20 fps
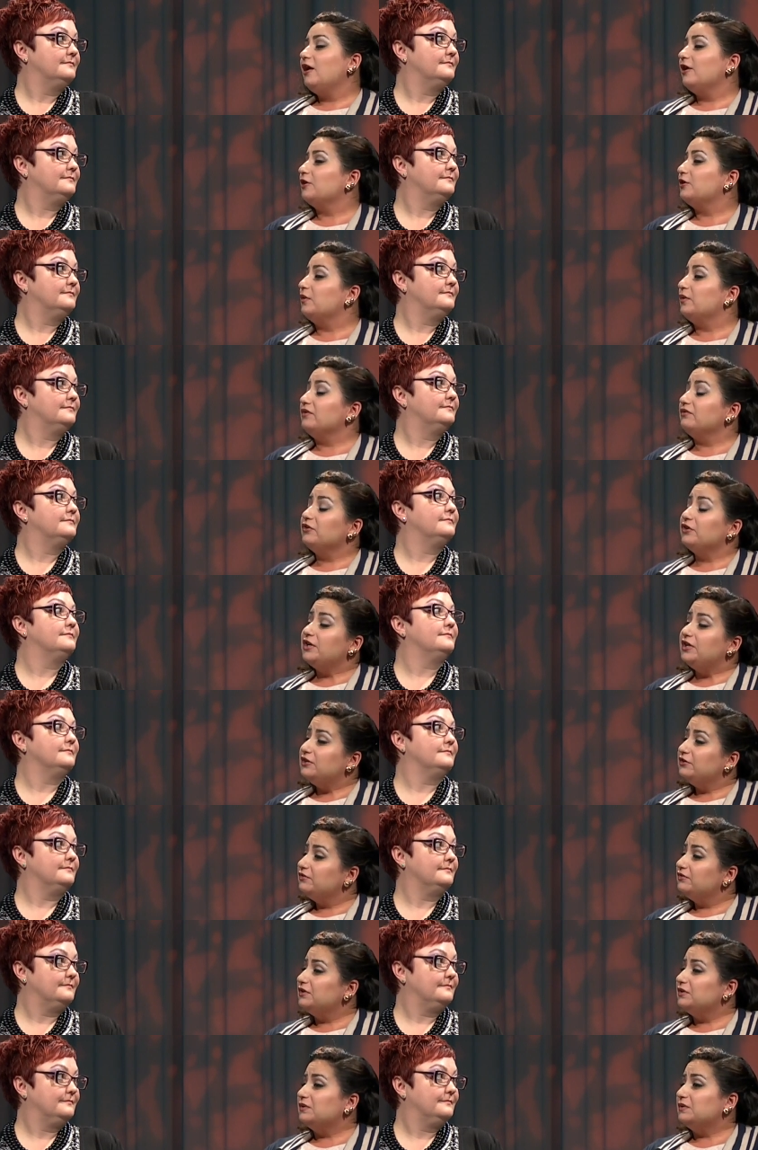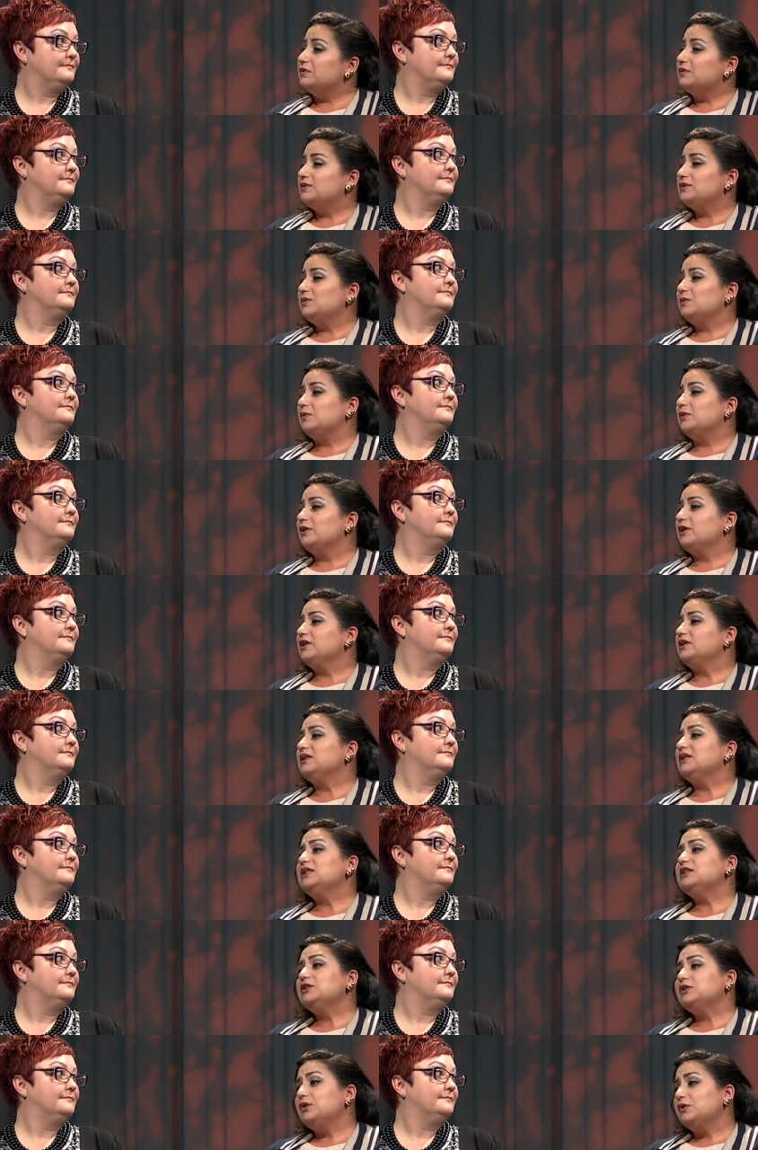Speaker 1: are going for interviews or
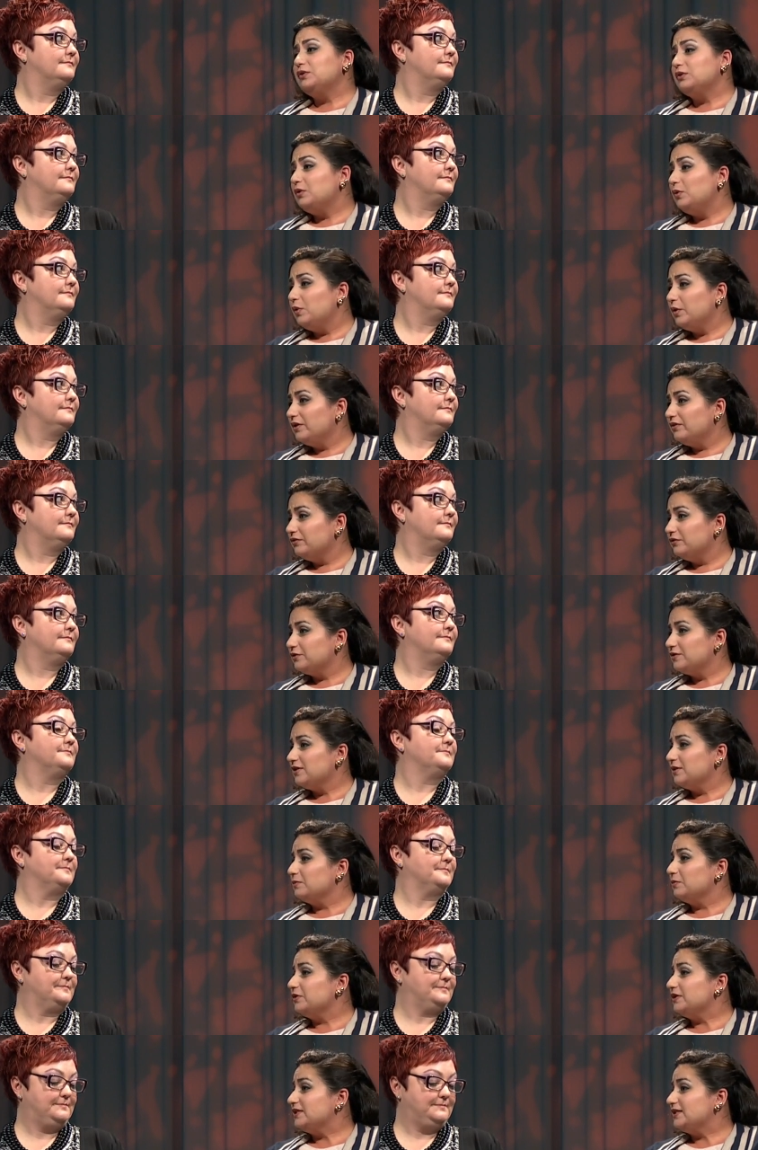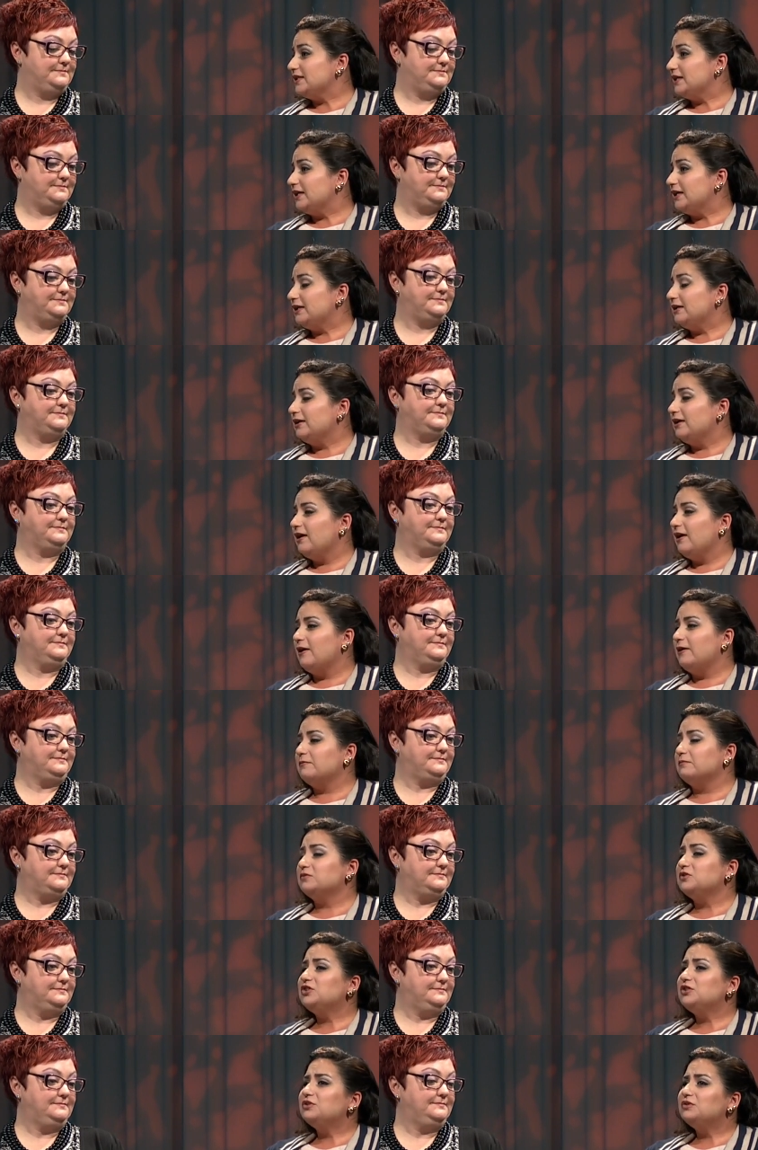need to go to court for some reason,
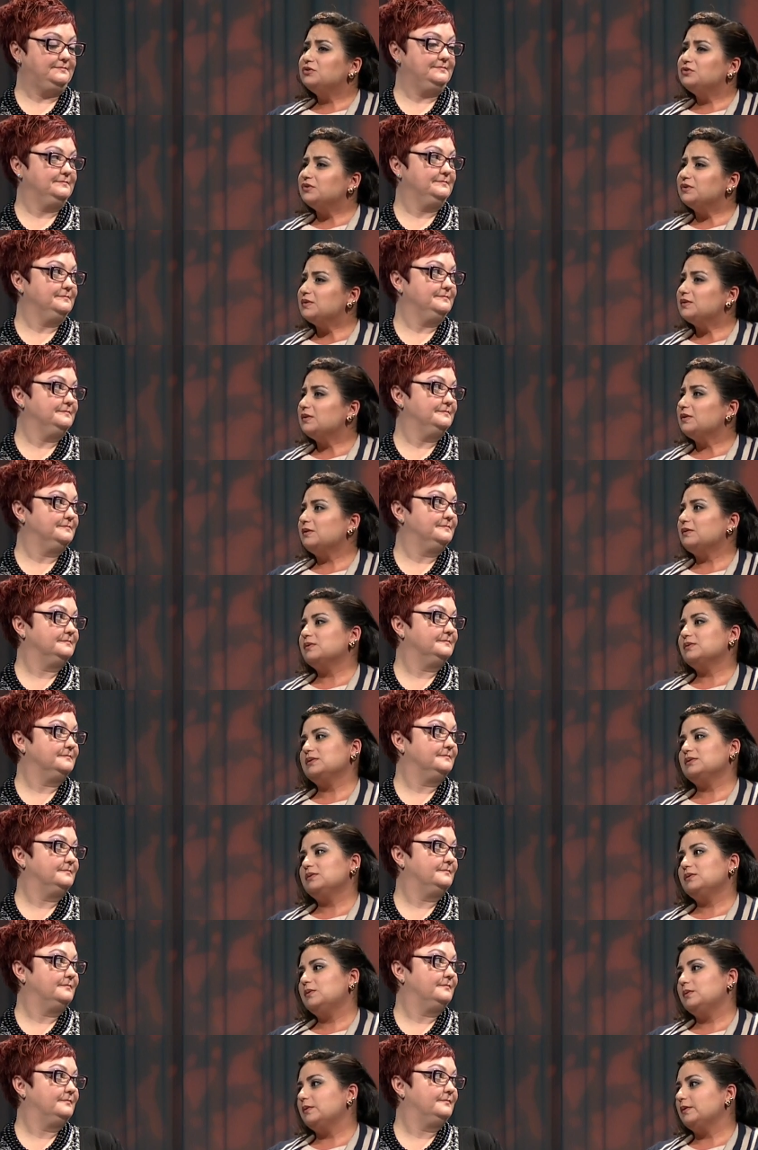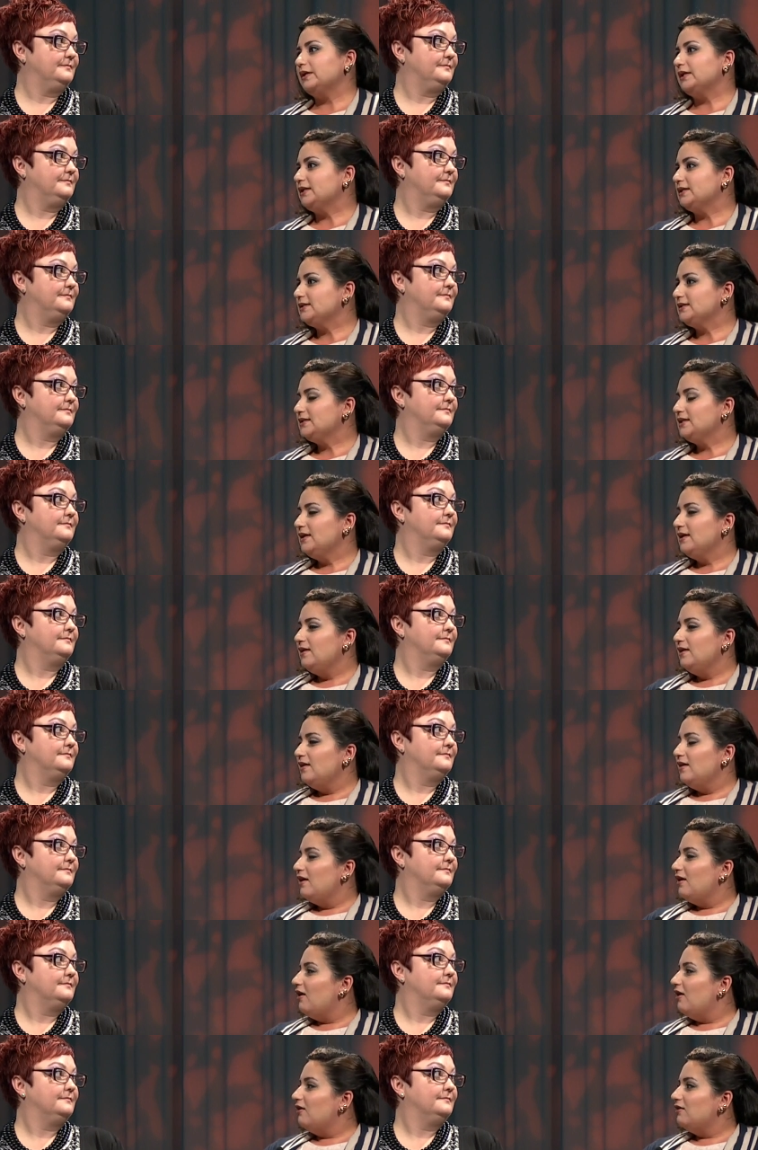um, children's clothes and toys,
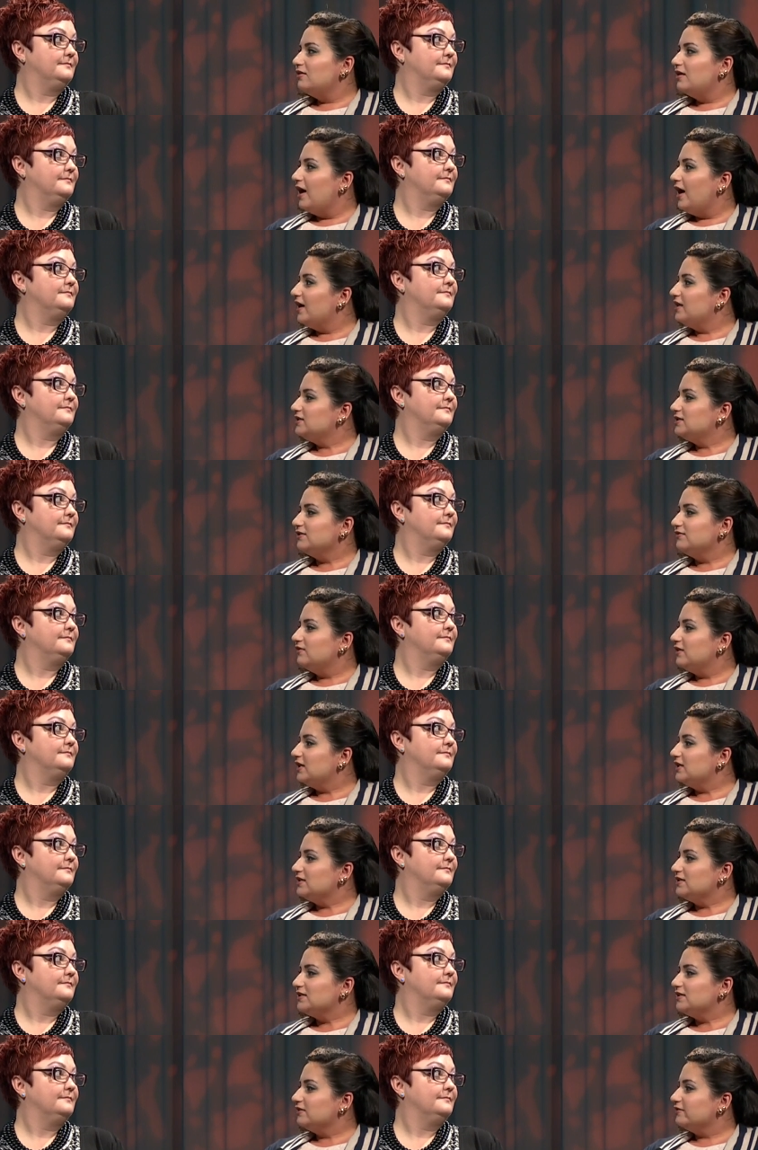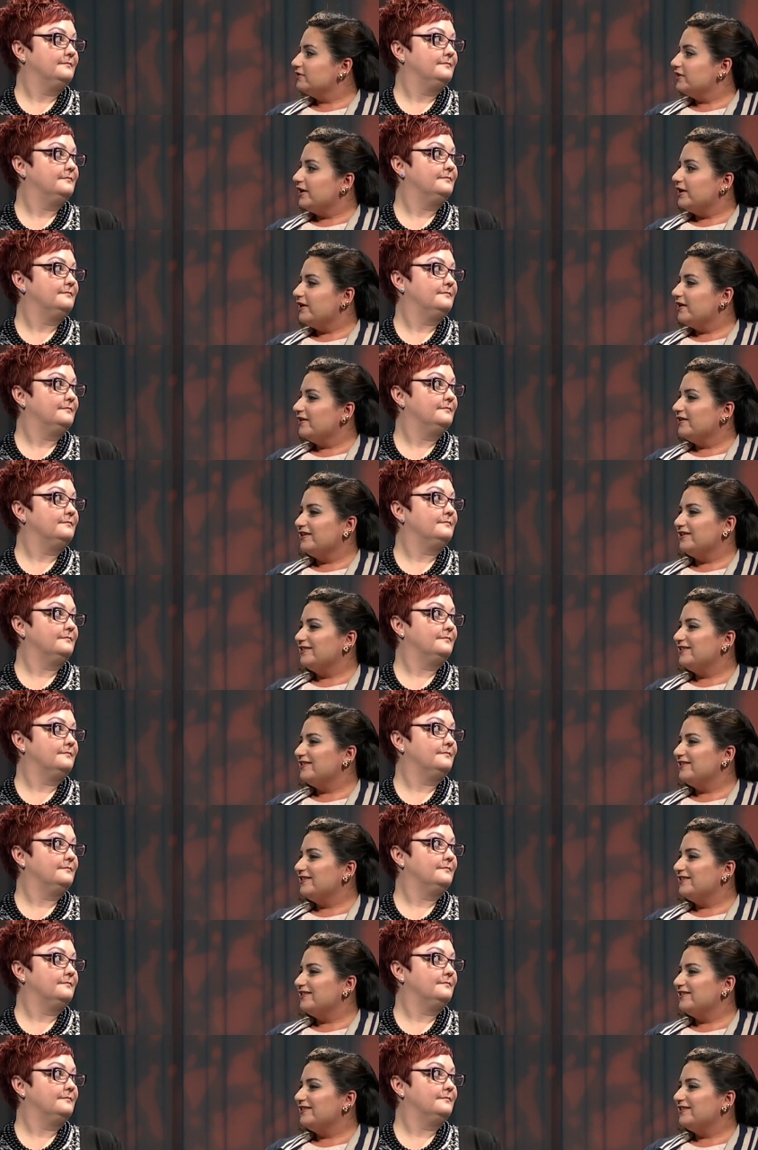all kinds of things are there.